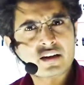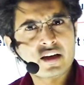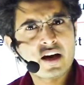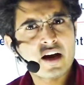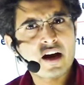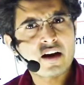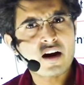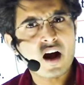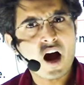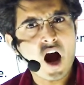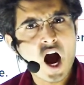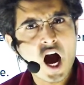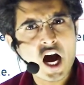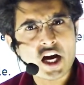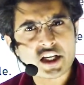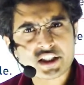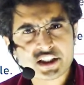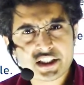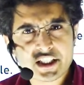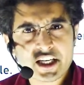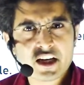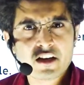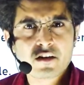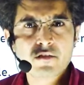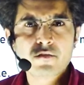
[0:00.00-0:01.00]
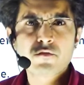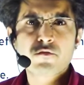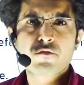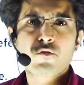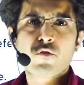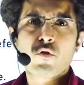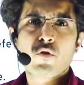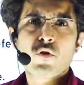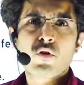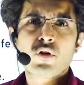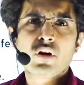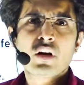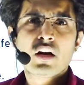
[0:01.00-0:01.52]
they are asking
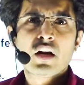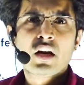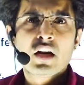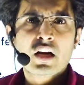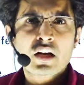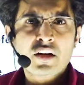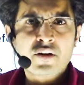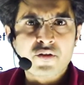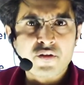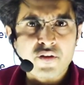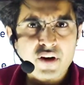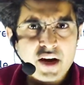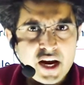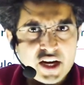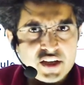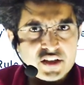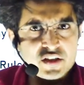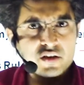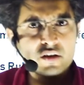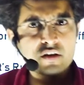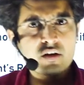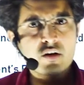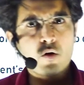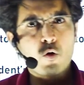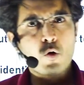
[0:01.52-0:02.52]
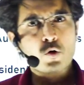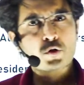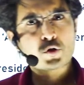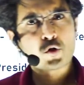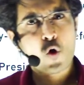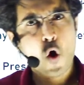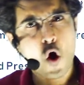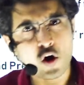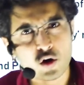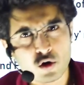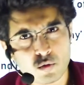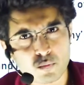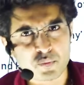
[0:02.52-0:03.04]
for greater
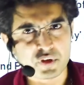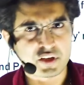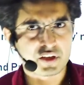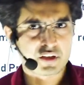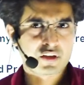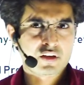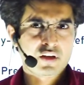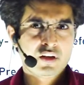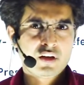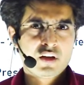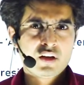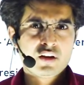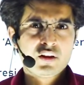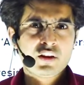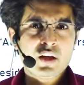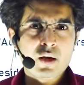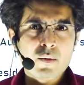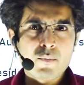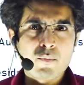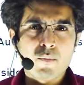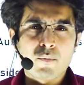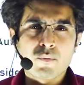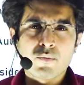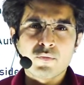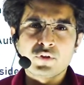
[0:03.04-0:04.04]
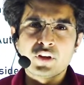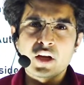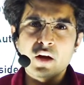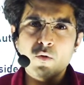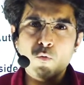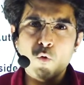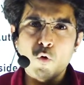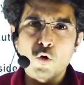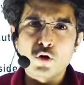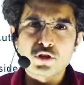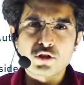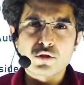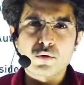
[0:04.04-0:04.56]
autonomy. They
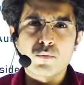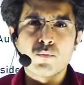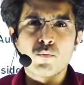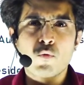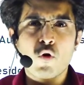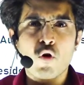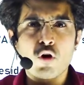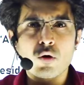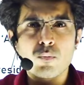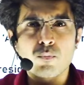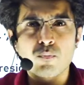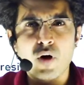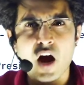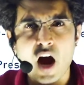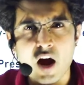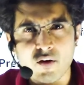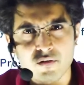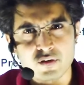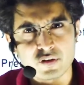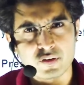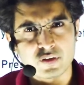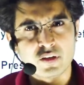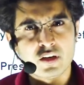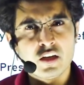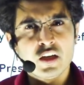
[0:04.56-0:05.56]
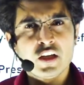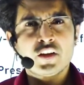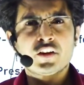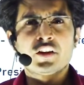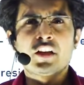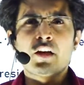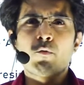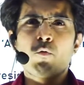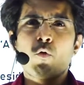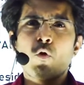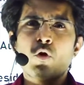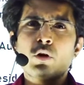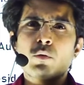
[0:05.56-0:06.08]
want more power.
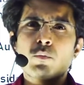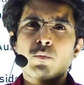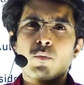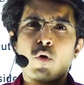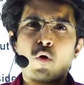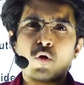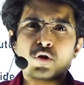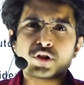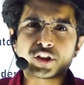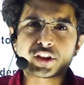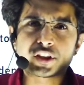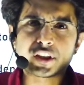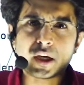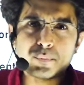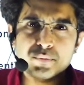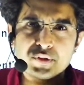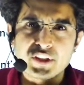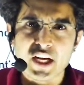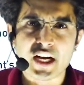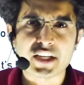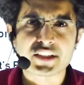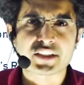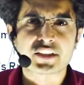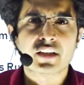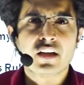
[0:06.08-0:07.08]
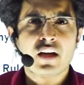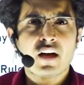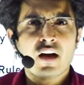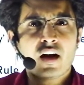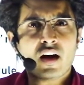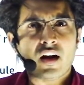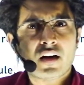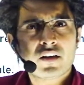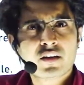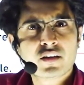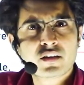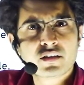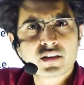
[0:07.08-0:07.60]
They want more subjects
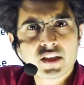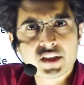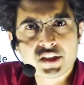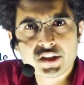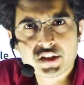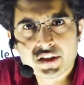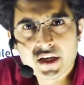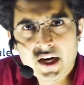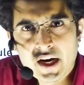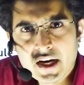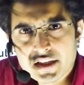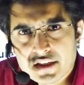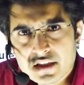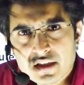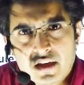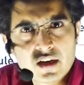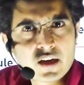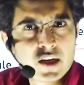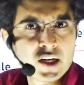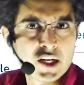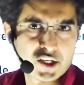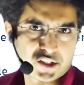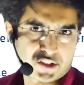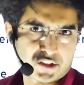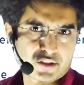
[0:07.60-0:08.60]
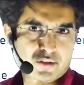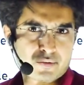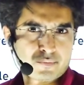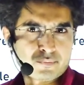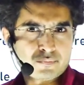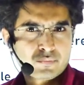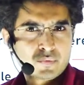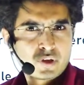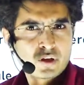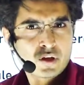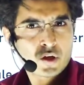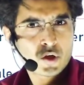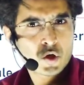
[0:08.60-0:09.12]
under the state list.
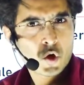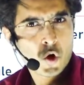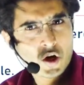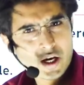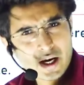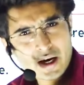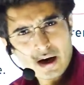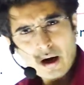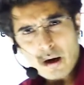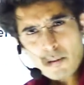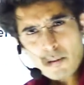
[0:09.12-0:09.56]
Okay,